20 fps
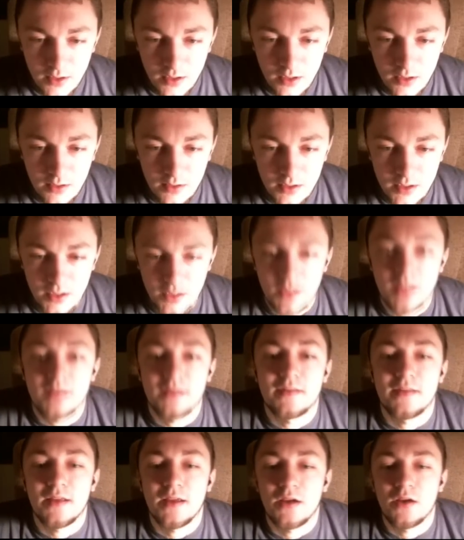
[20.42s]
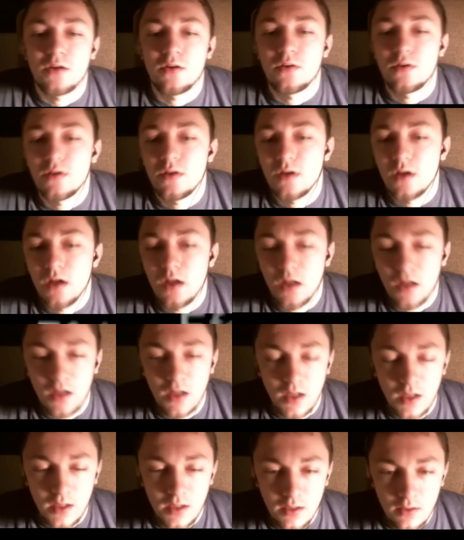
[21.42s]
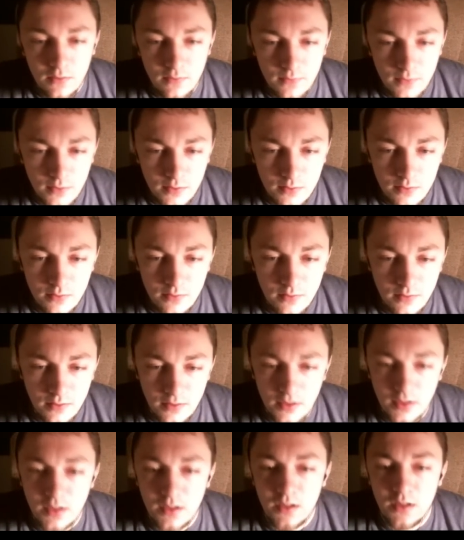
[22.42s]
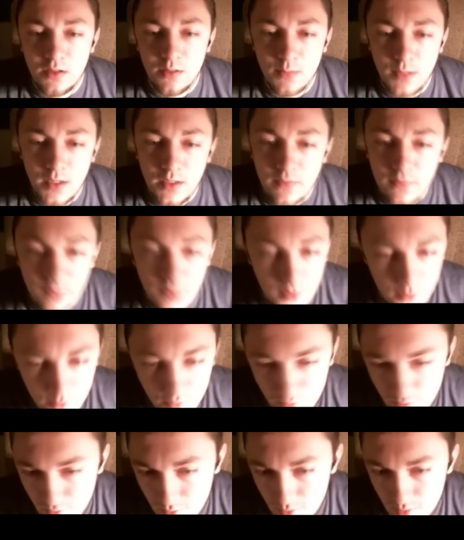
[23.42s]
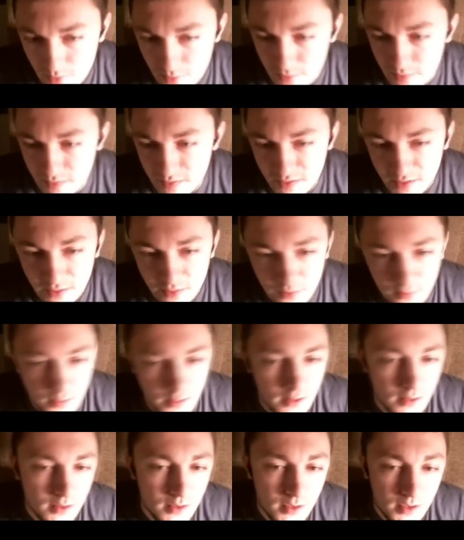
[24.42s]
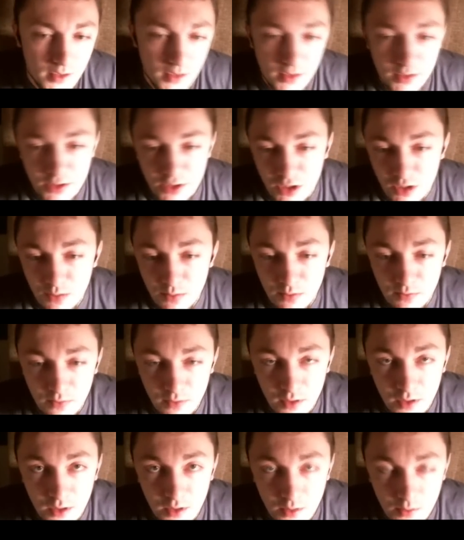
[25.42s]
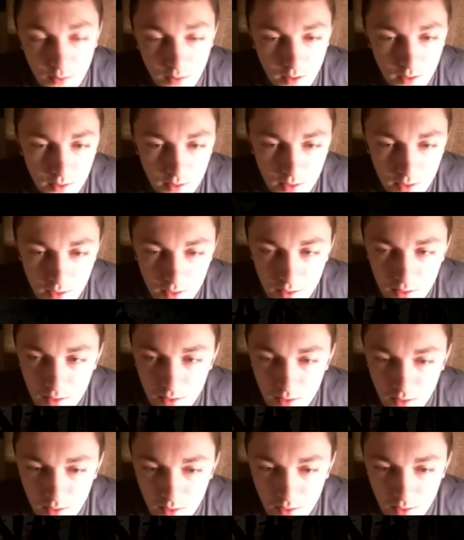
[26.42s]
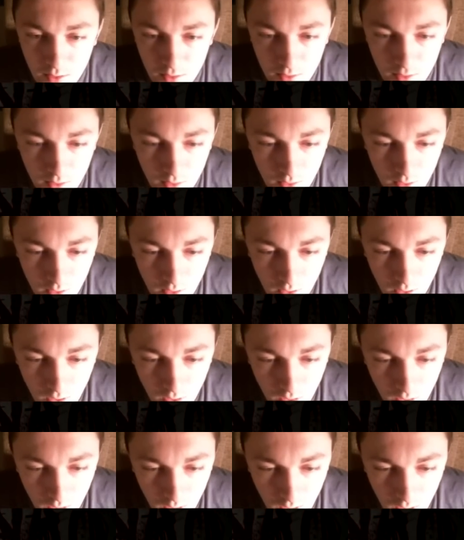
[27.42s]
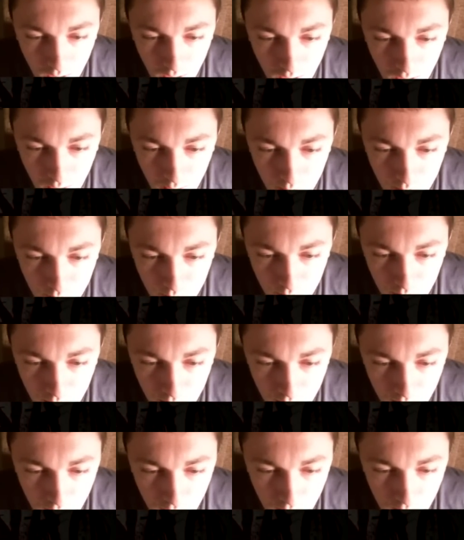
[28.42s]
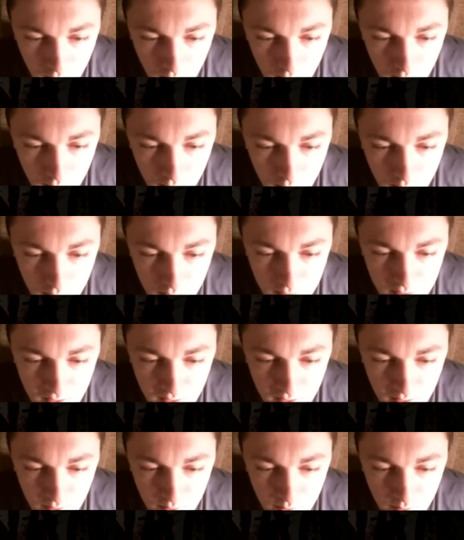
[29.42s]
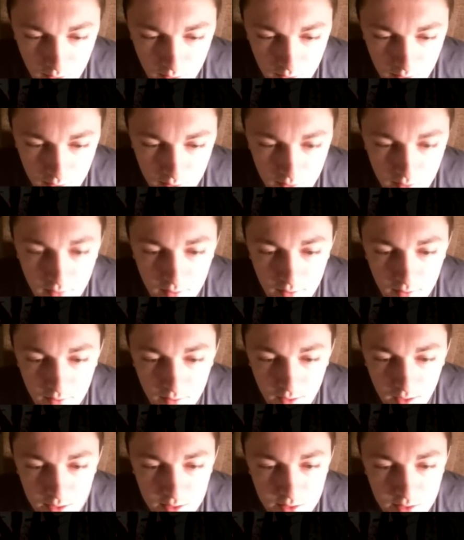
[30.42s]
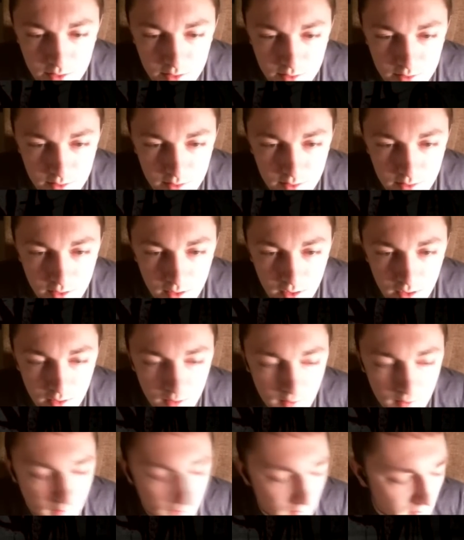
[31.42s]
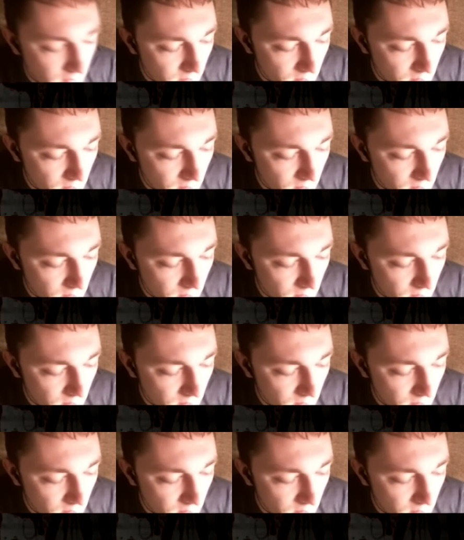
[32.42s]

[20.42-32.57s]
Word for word: we're gonna test out uh, earphones and the microphone. See how well it, it should be really good quality. Um, okay. Continue. Wow, continue and extras are, I guess,